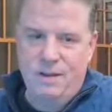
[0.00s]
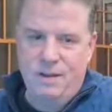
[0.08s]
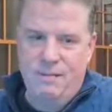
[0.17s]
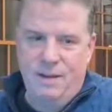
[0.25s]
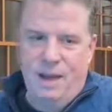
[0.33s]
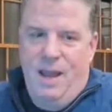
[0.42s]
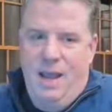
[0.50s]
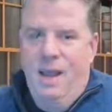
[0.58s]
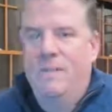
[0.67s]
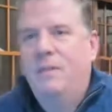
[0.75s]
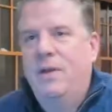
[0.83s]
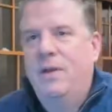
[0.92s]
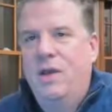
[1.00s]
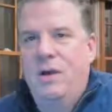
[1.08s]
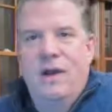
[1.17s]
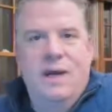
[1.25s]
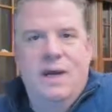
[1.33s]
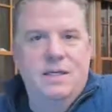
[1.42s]
I am
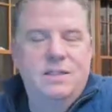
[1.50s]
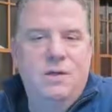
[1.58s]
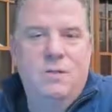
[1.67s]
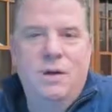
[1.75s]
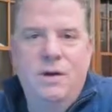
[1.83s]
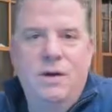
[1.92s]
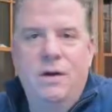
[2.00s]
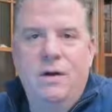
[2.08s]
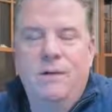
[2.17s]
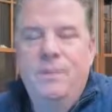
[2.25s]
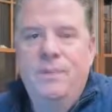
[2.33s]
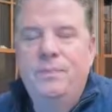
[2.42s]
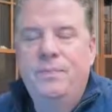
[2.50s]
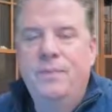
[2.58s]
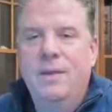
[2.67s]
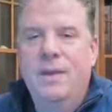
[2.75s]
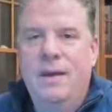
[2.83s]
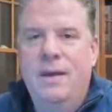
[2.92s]
curious to wonder,
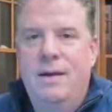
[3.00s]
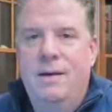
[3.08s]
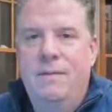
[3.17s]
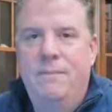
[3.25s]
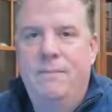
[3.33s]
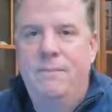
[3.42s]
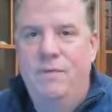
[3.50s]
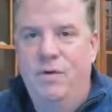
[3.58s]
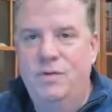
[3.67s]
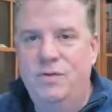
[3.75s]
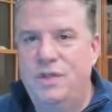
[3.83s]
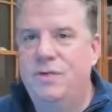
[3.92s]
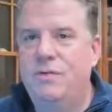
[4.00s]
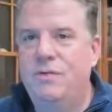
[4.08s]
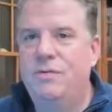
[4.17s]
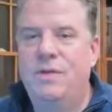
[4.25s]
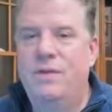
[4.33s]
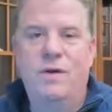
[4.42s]
those of
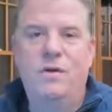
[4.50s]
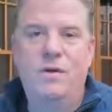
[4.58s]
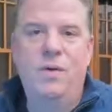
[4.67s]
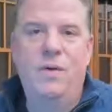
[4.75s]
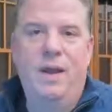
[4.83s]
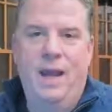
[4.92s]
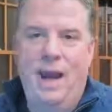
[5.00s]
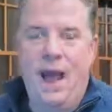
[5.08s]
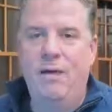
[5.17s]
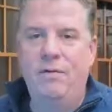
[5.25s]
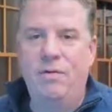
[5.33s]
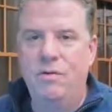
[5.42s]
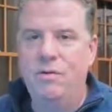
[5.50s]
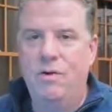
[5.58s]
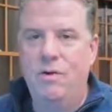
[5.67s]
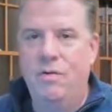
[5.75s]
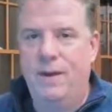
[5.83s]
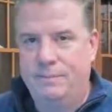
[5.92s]
you that are doing it, how you
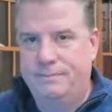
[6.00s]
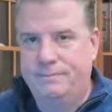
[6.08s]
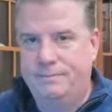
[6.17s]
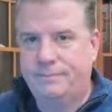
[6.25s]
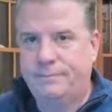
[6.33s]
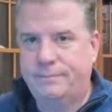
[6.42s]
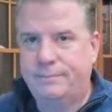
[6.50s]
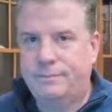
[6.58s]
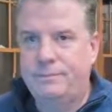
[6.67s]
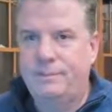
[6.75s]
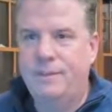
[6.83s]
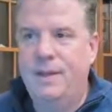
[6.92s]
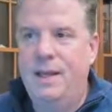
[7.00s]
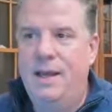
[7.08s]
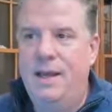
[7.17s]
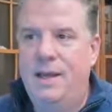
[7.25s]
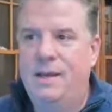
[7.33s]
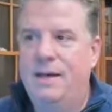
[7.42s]
do it.
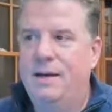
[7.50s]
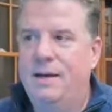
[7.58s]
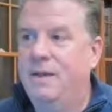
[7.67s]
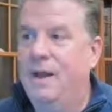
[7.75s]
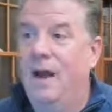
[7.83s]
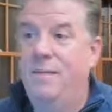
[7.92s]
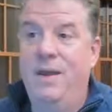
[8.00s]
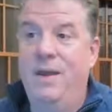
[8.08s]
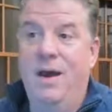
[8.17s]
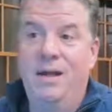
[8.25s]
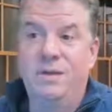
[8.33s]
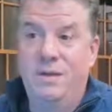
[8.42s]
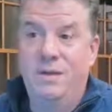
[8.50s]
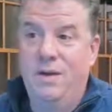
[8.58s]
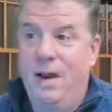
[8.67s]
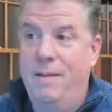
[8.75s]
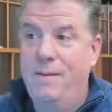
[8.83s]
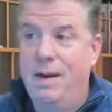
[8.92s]
And I'll be honest with
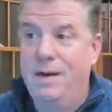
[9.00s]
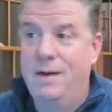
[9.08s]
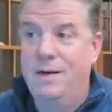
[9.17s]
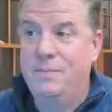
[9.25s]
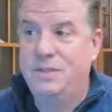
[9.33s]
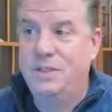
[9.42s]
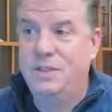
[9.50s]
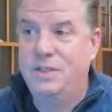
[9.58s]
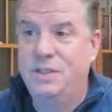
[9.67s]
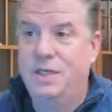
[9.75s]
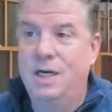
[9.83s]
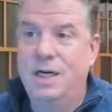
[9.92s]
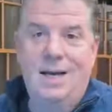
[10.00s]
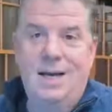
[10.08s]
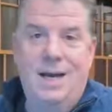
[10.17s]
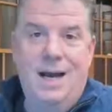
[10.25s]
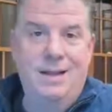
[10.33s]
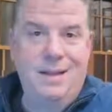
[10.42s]
you, I'm not 100% sure
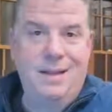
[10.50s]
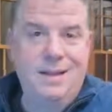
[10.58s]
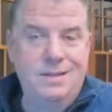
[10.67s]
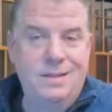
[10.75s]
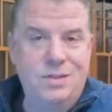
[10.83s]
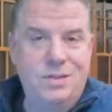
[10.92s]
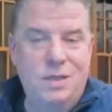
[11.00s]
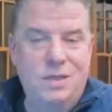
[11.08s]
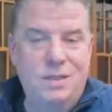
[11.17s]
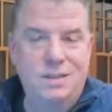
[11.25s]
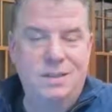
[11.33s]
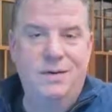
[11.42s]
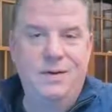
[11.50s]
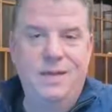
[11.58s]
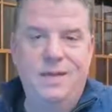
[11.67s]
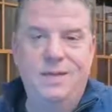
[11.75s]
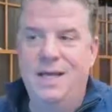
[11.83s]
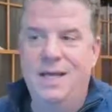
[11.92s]
how the other instructors do
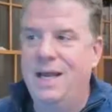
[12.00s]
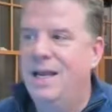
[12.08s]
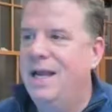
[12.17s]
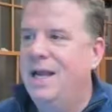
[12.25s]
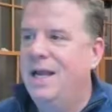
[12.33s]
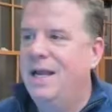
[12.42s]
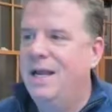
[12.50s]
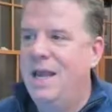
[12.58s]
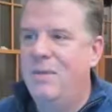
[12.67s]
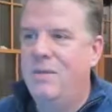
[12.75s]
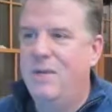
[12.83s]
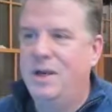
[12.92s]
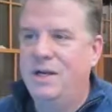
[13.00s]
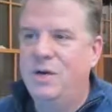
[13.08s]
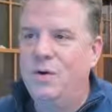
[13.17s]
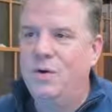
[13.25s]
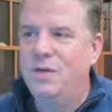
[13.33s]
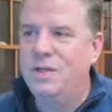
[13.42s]
it. Do they keep a running
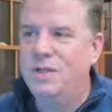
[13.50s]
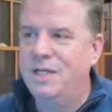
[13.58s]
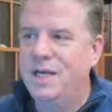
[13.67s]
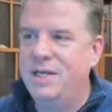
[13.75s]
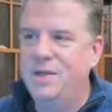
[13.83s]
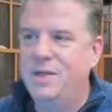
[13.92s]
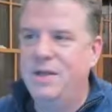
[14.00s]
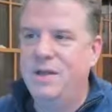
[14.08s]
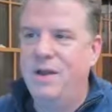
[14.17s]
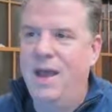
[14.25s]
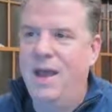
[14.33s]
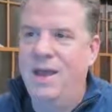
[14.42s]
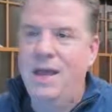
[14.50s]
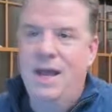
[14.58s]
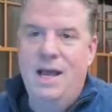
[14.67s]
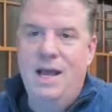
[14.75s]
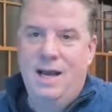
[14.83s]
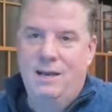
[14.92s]
total? Do they do it in their head?